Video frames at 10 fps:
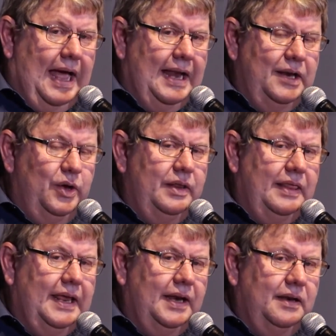"I
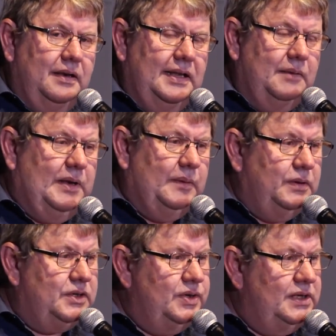learned then that
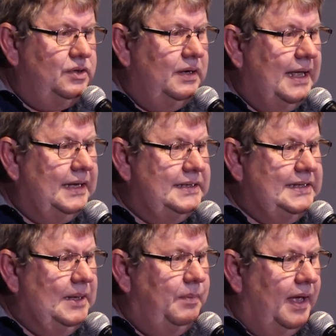people treat you like a
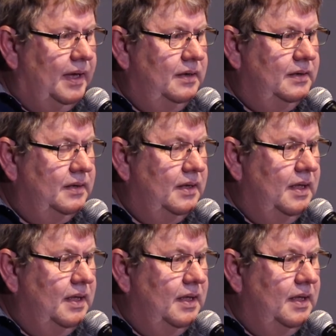tea bag.